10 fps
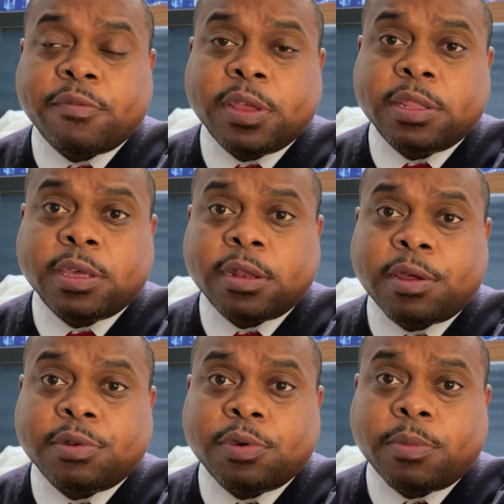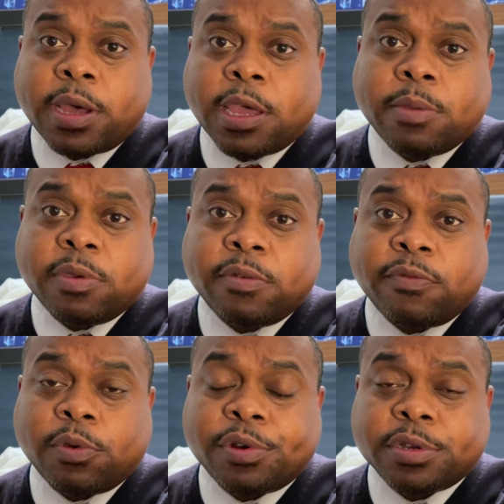and then I do a Miami,
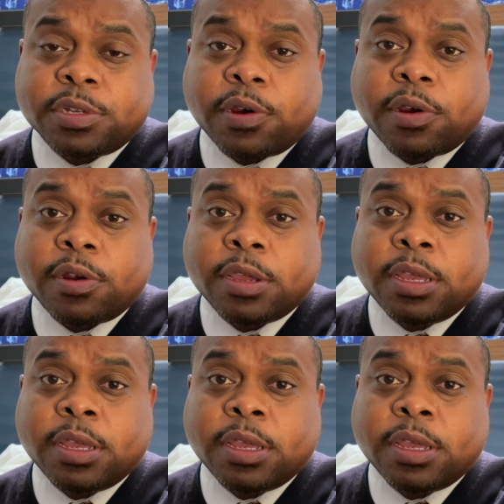Florida turn.